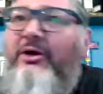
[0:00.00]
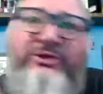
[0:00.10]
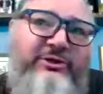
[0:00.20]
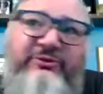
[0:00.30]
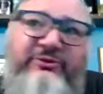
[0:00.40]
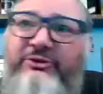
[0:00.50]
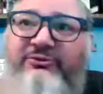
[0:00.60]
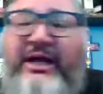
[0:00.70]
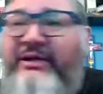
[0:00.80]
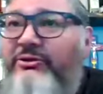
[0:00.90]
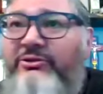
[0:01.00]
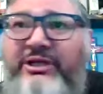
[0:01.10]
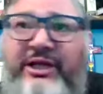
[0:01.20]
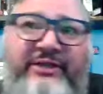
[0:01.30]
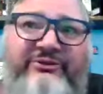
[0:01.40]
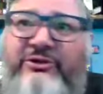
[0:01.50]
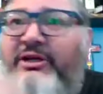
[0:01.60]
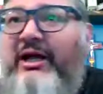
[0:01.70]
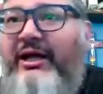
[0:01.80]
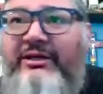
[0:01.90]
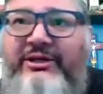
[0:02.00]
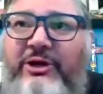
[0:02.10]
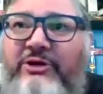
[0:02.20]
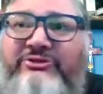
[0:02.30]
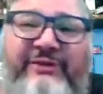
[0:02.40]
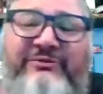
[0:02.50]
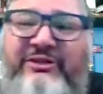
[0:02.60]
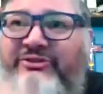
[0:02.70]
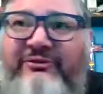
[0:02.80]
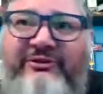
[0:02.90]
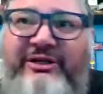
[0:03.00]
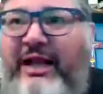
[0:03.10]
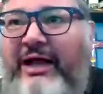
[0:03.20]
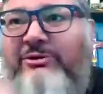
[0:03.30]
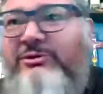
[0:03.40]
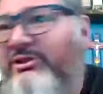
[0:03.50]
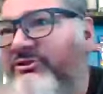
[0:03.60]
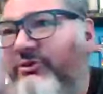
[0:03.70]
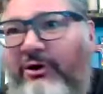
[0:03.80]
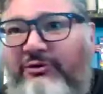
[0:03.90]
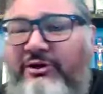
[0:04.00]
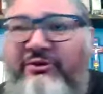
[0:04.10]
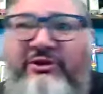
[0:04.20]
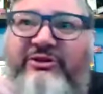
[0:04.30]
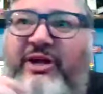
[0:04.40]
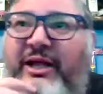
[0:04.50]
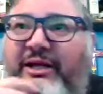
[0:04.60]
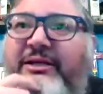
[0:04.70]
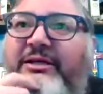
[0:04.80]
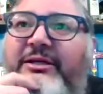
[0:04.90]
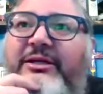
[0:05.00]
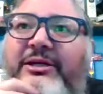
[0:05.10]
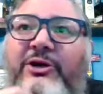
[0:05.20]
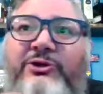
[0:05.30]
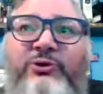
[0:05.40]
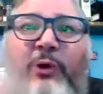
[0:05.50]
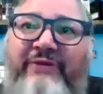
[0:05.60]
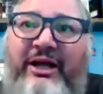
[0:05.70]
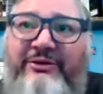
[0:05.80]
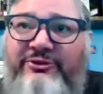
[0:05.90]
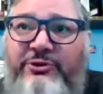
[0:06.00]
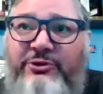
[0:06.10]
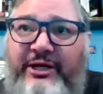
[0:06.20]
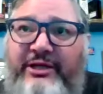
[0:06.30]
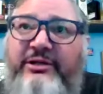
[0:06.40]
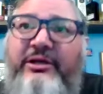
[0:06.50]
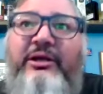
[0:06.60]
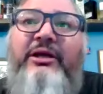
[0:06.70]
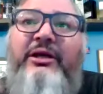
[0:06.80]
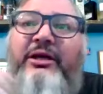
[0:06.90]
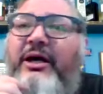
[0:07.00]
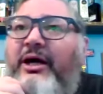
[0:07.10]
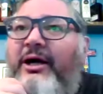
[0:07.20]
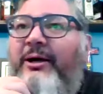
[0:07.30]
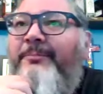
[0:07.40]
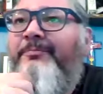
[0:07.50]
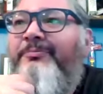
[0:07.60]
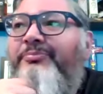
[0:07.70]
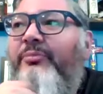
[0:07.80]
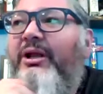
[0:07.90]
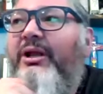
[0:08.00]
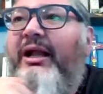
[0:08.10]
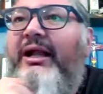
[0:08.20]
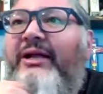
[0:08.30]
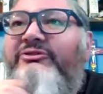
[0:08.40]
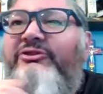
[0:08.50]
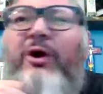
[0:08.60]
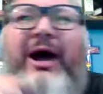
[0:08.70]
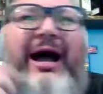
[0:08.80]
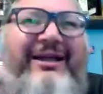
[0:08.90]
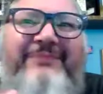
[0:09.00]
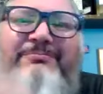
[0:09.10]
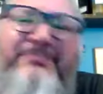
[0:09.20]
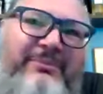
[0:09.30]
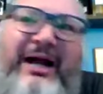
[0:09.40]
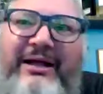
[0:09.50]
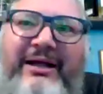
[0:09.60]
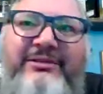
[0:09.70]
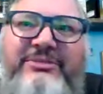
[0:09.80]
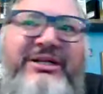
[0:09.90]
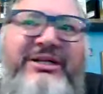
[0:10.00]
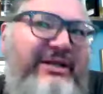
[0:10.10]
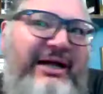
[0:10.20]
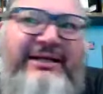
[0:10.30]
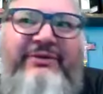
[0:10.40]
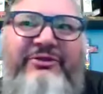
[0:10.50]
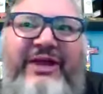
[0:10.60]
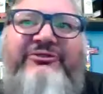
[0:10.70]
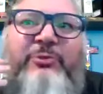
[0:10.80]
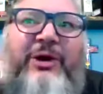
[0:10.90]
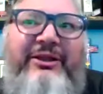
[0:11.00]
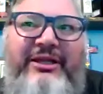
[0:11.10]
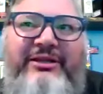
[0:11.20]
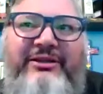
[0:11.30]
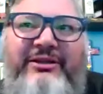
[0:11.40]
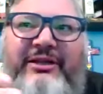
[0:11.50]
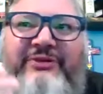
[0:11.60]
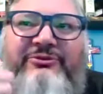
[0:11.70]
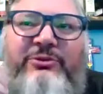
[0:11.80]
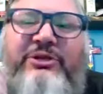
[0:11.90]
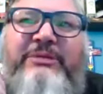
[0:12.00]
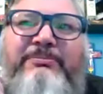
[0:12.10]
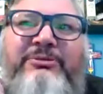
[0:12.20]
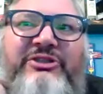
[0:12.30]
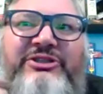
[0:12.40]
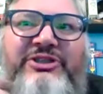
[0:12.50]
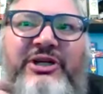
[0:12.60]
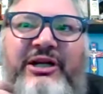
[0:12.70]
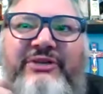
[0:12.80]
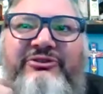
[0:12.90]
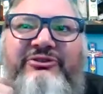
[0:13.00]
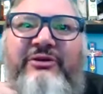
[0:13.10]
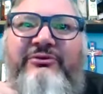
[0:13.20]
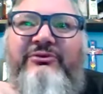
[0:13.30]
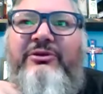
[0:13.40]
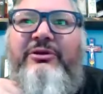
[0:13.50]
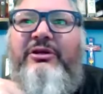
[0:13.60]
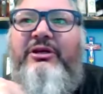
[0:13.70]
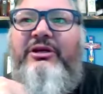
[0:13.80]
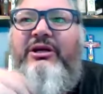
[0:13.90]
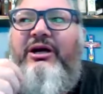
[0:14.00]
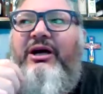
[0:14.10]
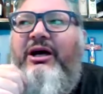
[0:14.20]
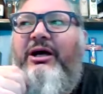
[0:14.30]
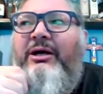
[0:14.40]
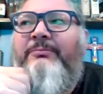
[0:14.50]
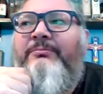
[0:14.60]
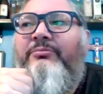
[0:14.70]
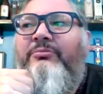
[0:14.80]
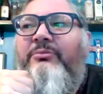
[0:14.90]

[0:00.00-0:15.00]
you've diluted it, so you got 77 calories over this like 12-ounce drink. Um, and so I to me I get that's where I think it's really positioning itself. Um,